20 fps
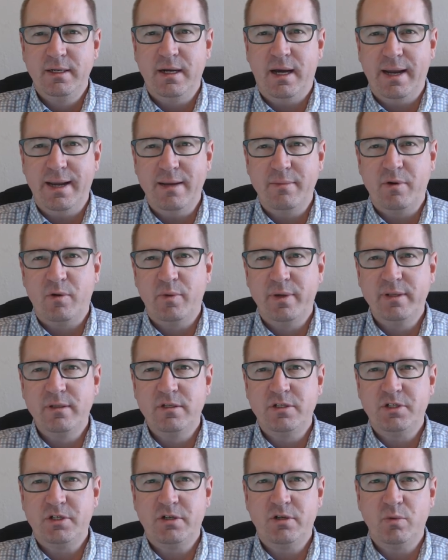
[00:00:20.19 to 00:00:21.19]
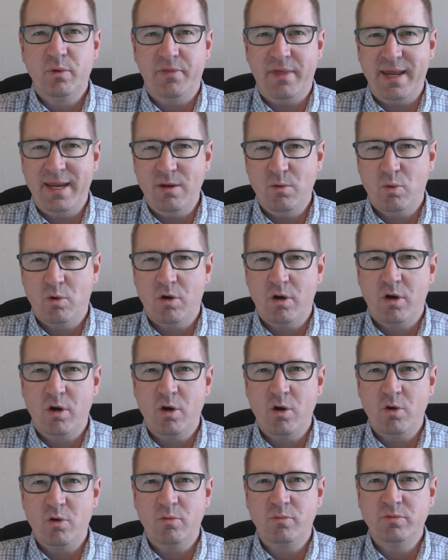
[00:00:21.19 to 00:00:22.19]
I am a realtor with A. Warner
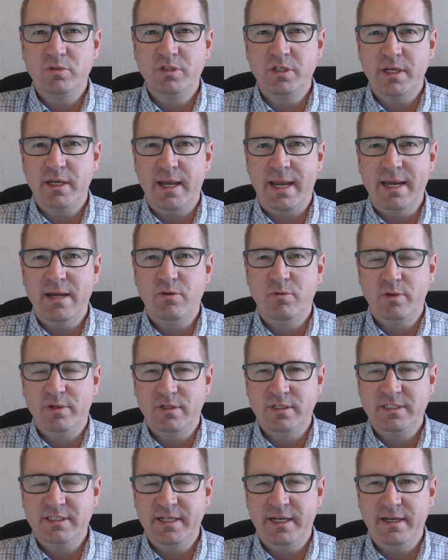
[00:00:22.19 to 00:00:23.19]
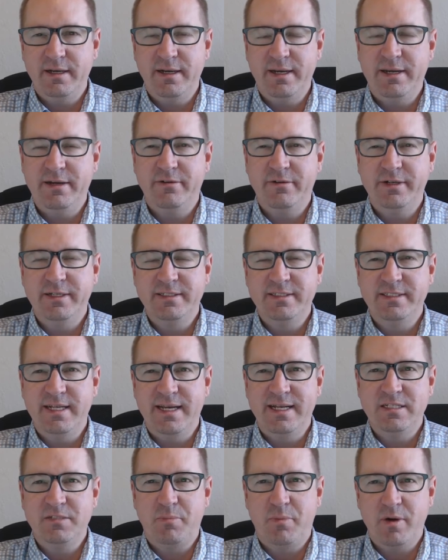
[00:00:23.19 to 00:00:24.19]
Homes and Real Estate here in
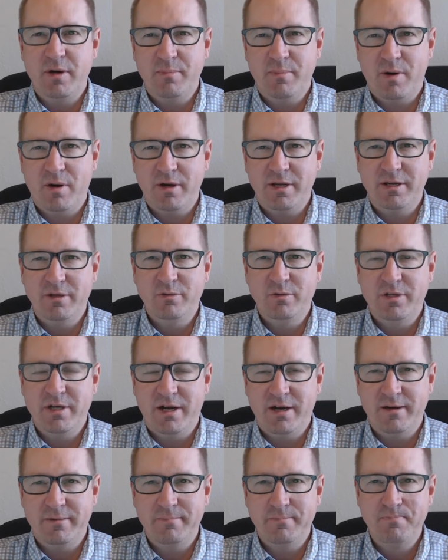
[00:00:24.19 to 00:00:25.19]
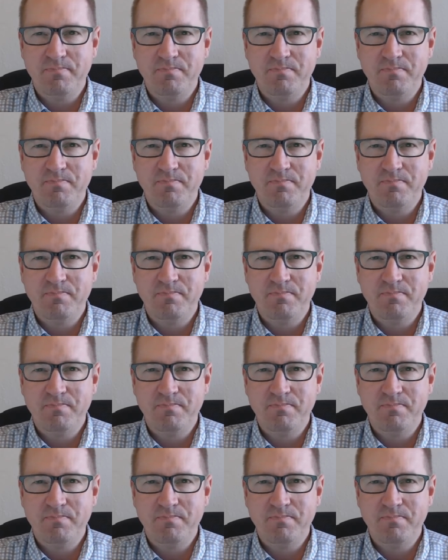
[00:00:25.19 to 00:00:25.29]
Stansbury Park, Utah.